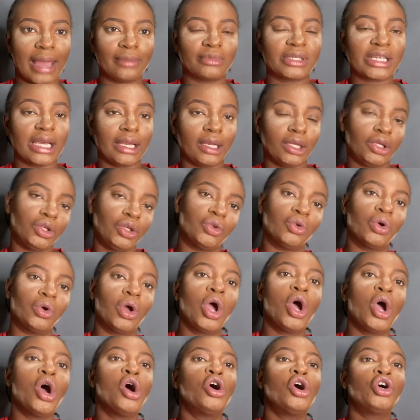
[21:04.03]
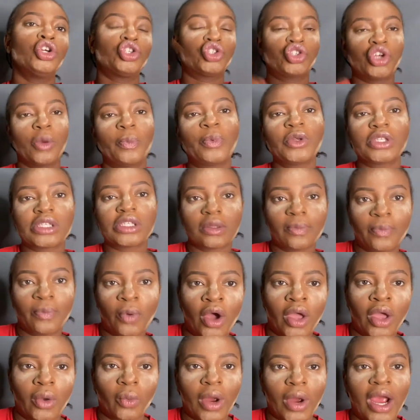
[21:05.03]
telling you, tripled to the
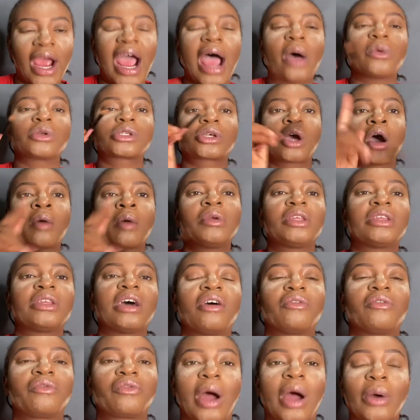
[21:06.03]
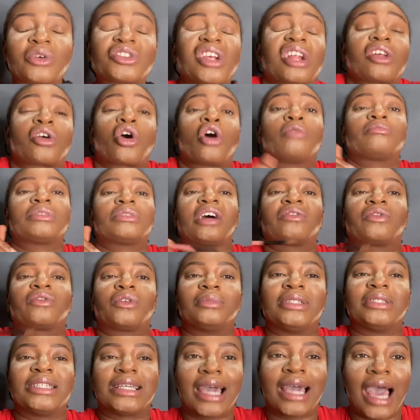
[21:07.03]
point where I was coming down. I was trying to come down from
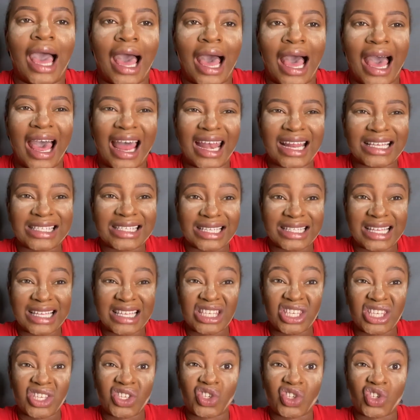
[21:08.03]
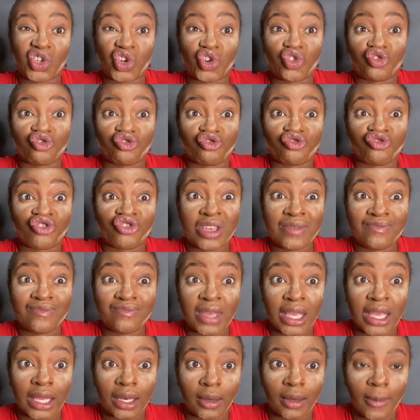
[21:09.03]
the car and I started
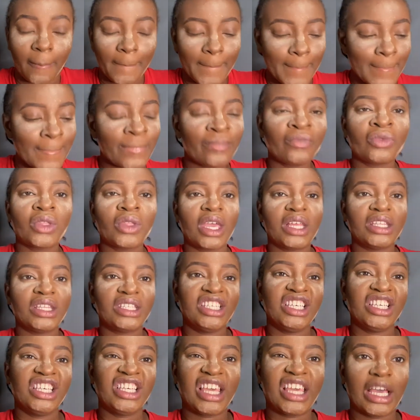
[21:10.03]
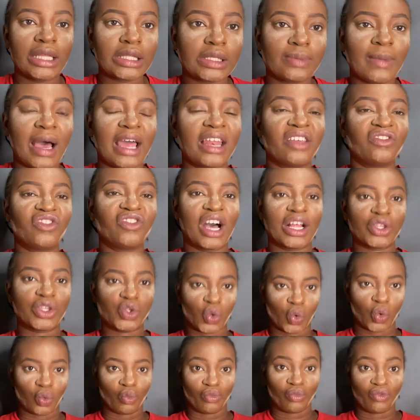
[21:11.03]
screaming. The gate man even had
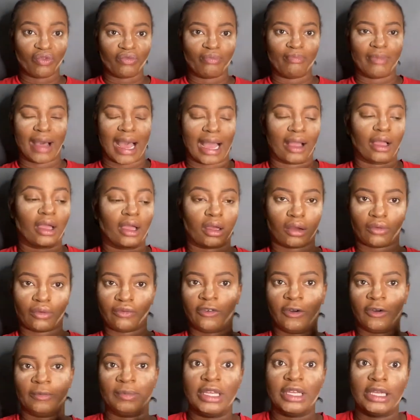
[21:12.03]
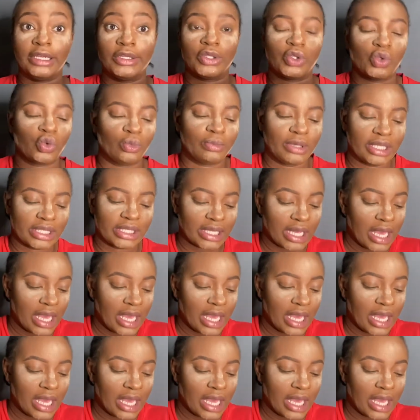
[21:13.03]
to move back for me a little bit.